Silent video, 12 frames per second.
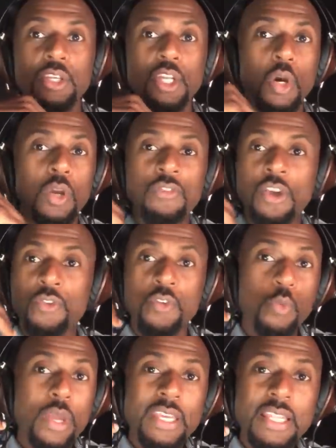you know, if, if,
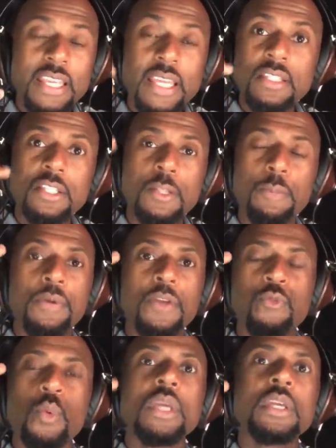if, we can get into the
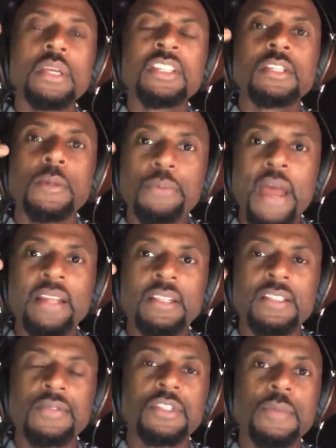if we can get into the
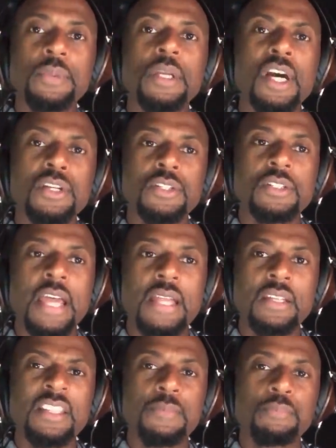practice of simply
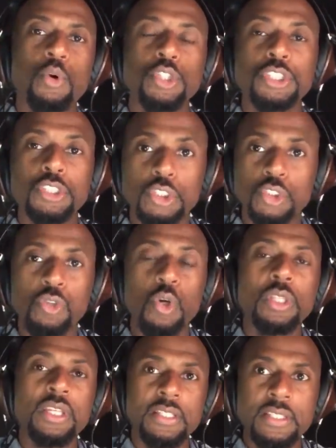understanding that portion
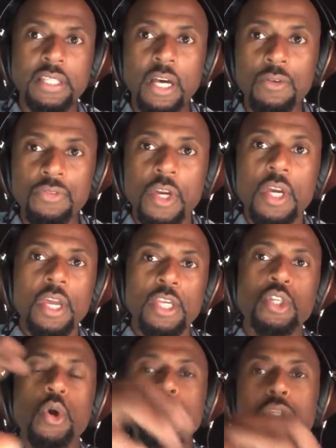control in itself
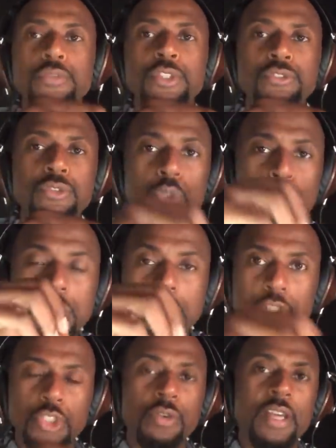is going to reduce
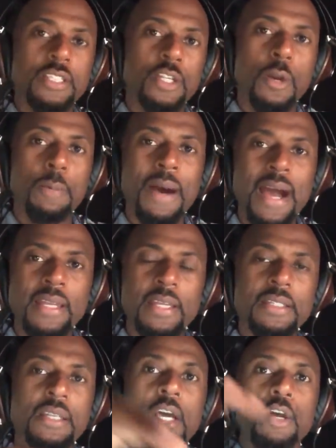stress on our
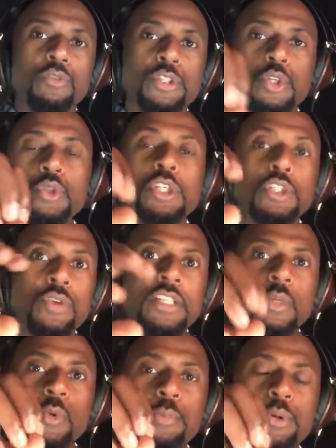bodies, reduce the
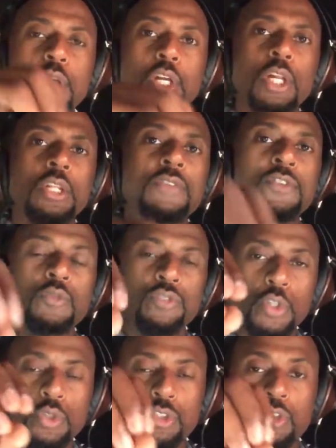stress that we put on our liver,
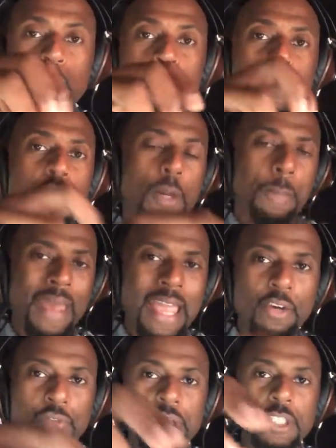reduce the stress we put on our
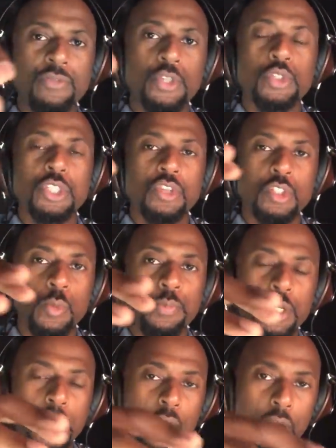pancreas, reduce the stress we
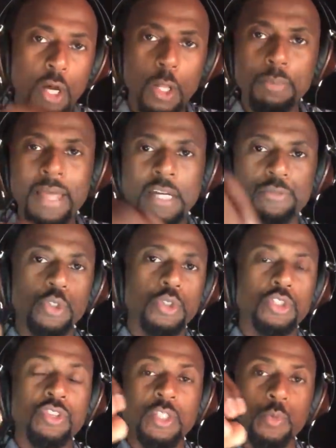put on our gallbladder,
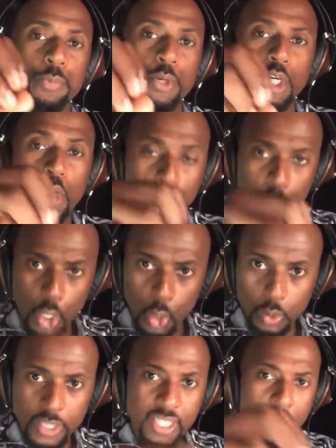reduce the stress that we put on our
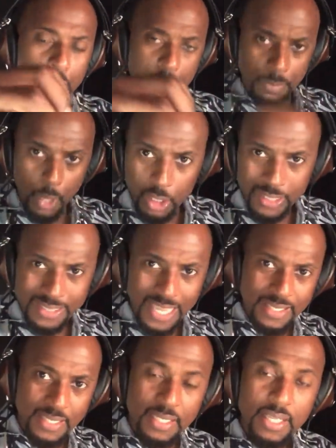colon and our small
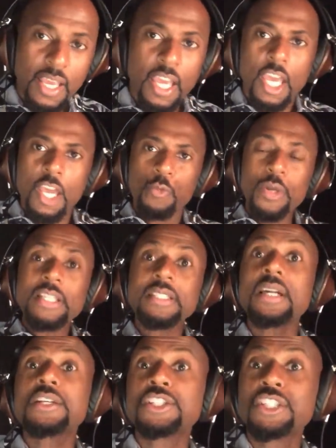intestine. If we
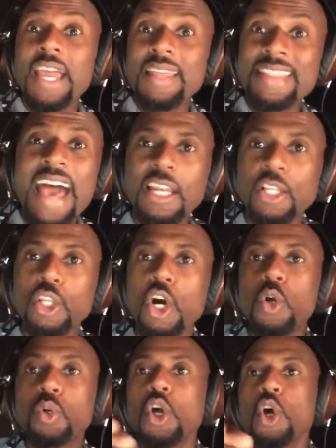just understand that
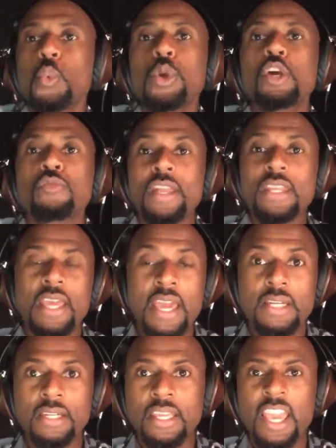alone, we are already
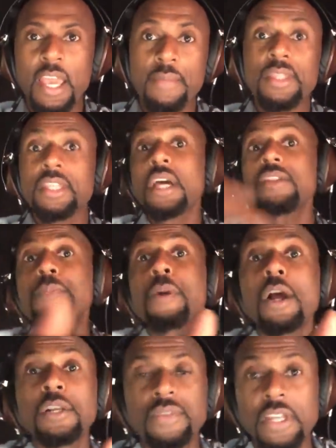ahead of the game. And the other
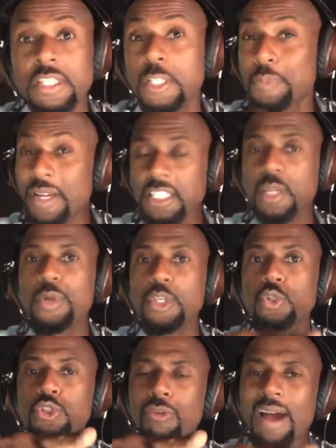part of it is, especially
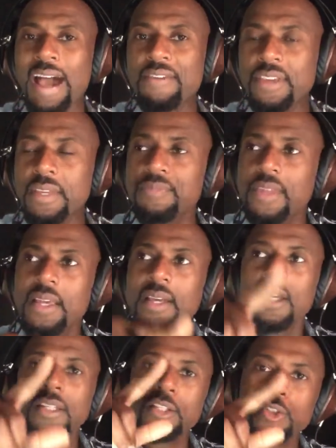when you drive in,
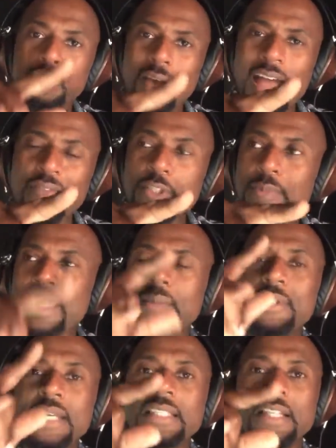the drivers, man,
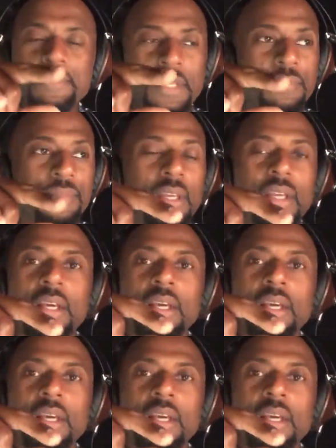let me tell you something.